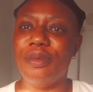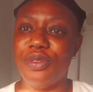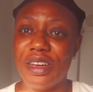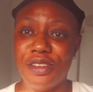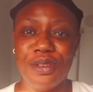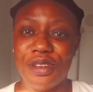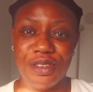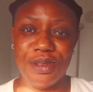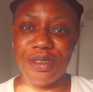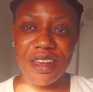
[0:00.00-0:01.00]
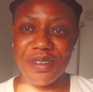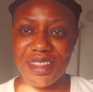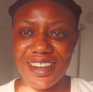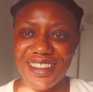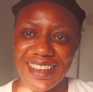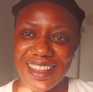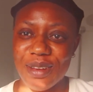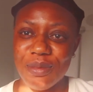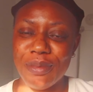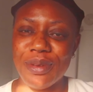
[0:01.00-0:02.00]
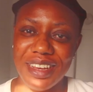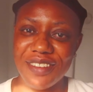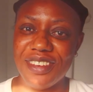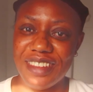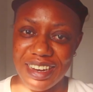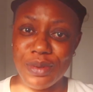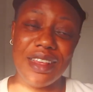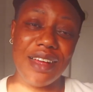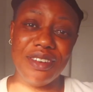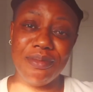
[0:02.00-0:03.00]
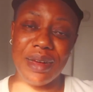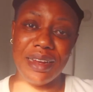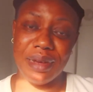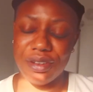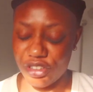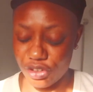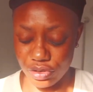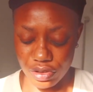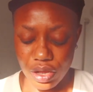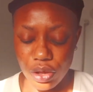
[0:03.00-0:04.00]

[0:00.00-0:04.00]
Before I used to just use everything to get off my body and face, and I was having bad results.